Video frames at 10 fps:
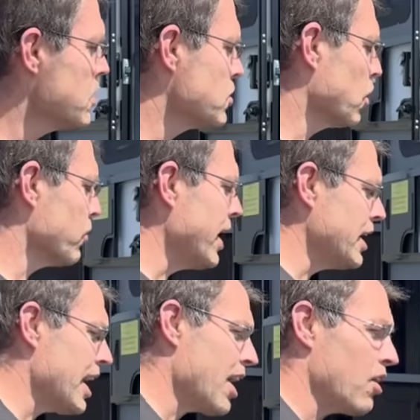So right
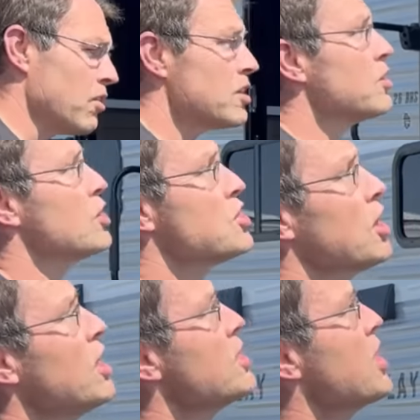now, the
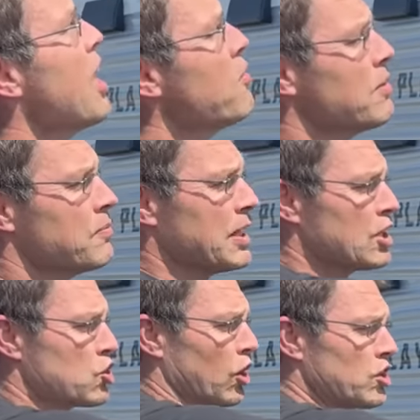sun is out,
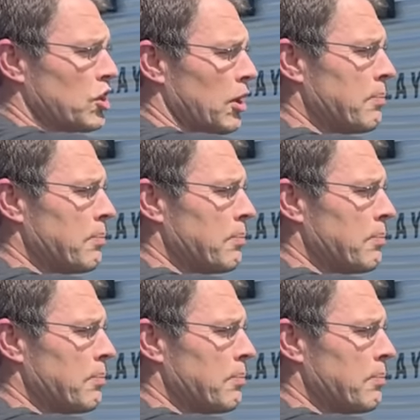it's charging our